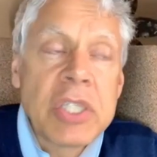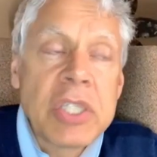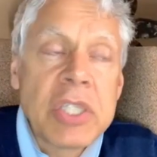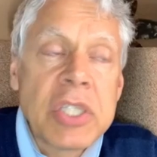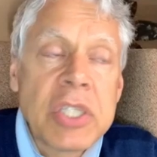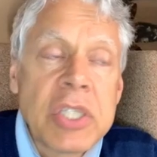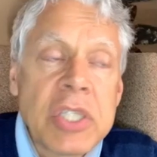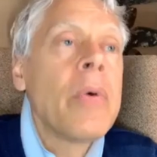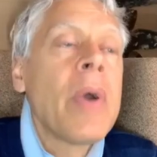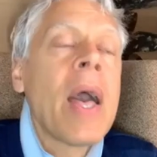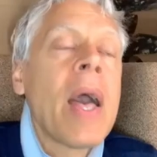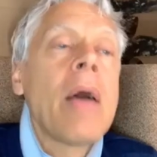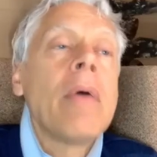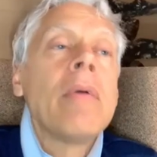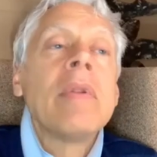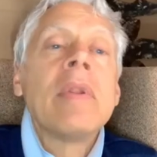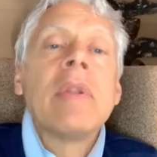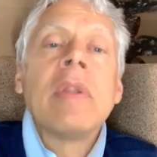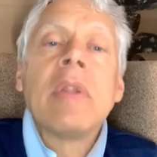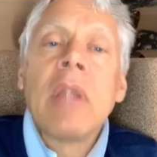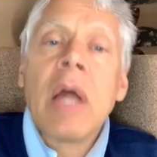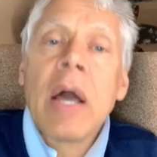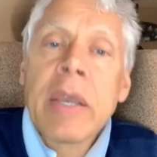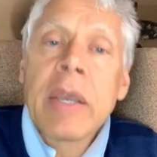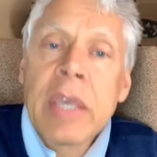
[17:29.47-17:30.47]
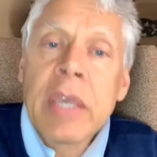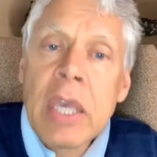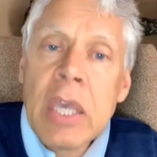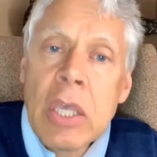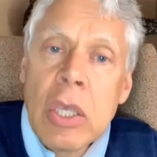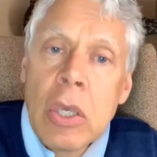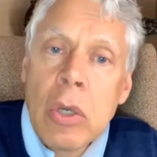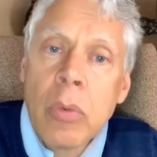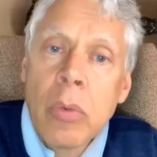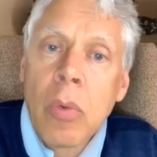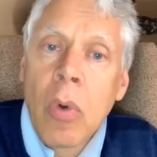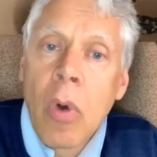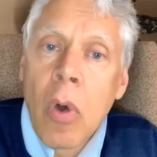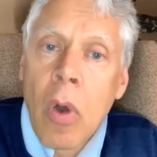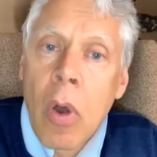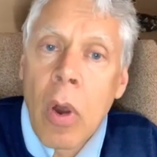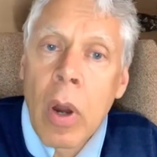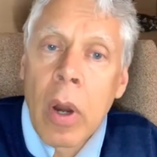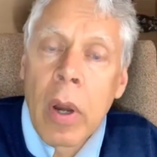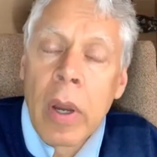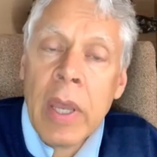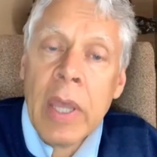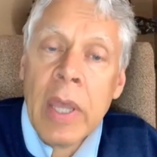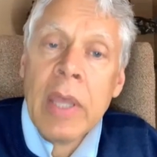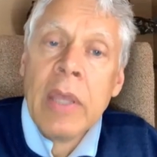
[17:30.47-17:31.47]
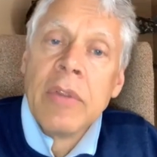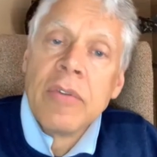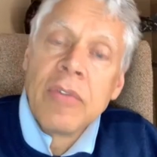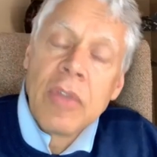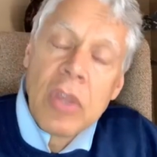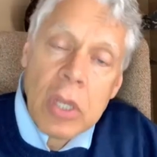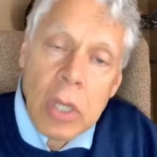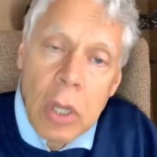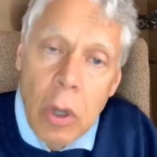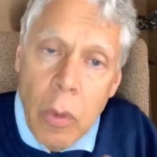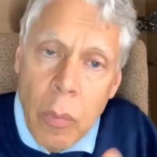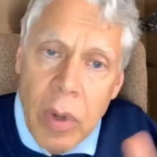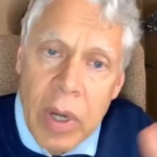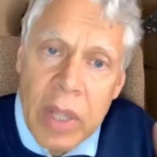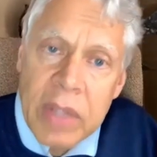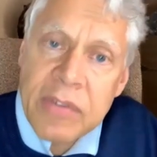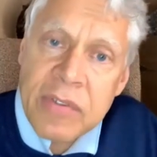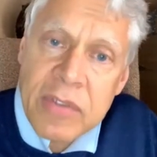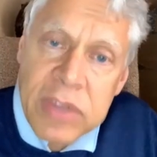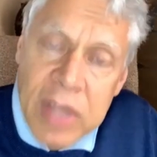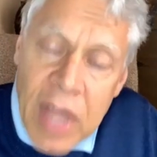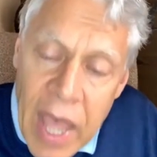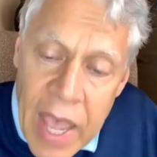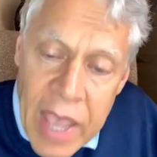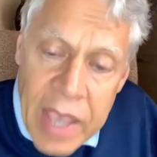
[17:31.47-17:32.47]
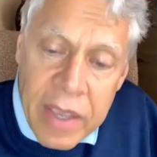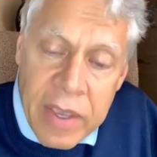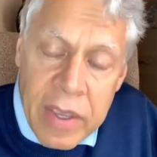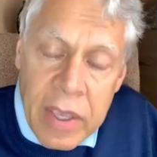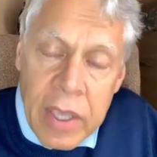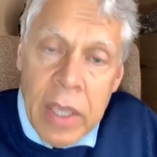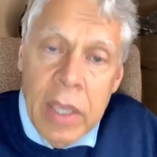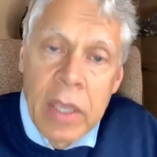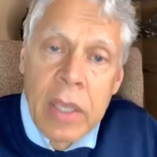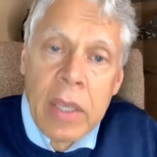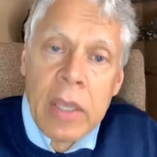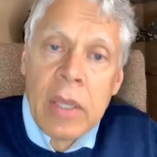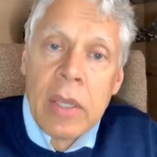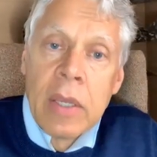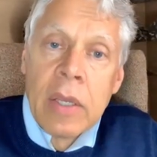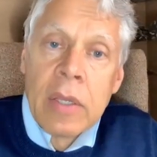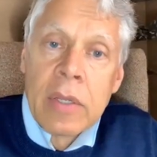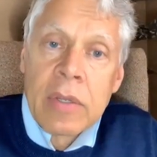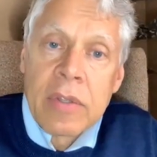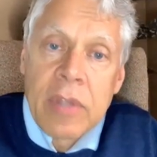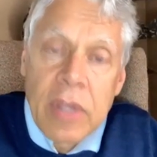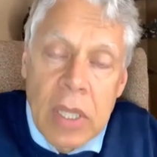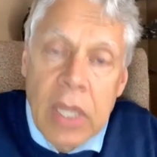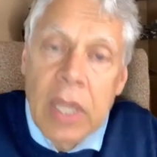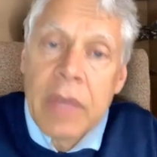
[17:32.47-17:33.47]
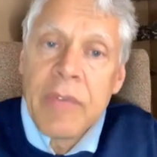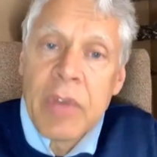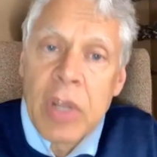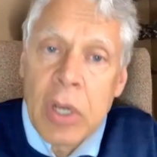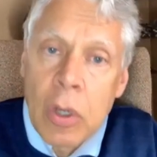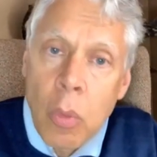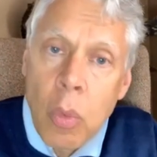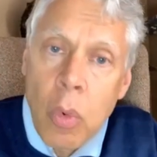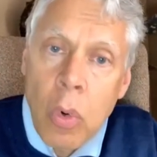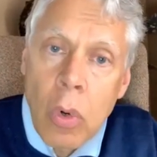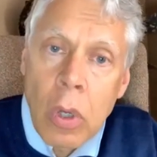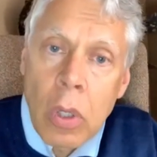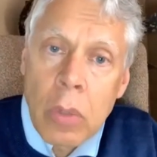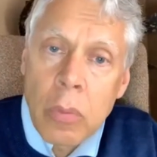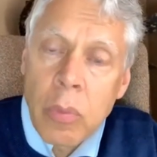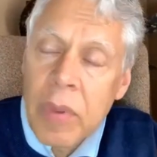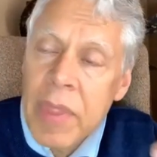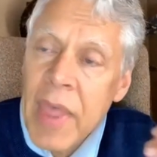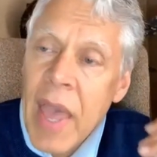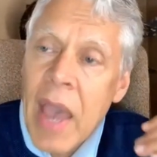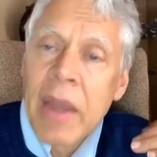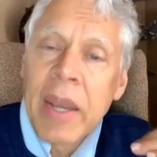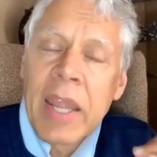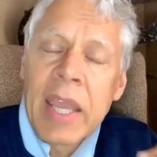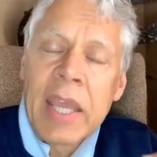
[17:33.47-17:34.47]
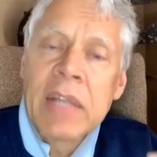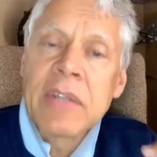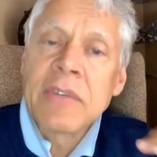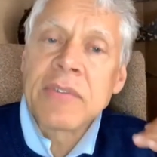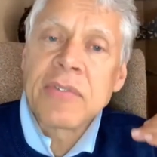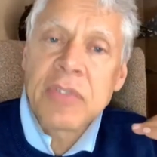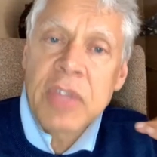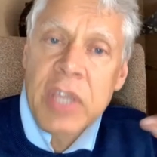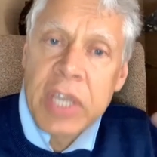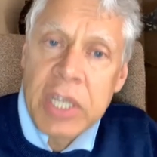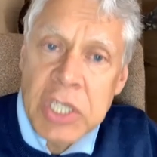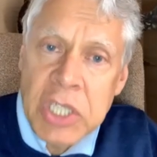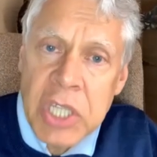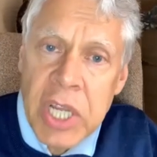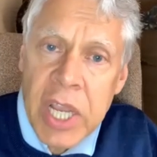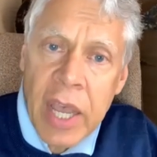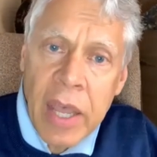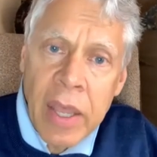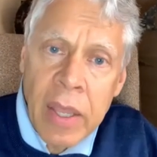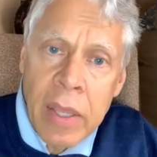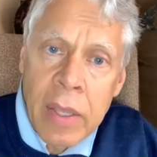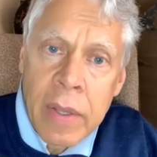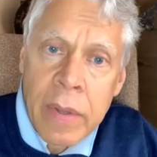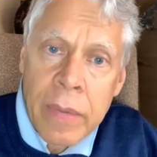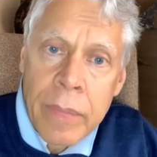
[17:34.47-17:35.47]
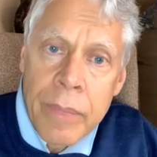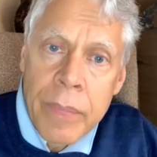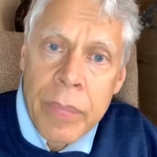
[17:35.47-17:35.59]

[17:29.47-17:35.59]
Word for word: Do you know how lucky you are? Do you know what it's like to live in a world without anesthesia?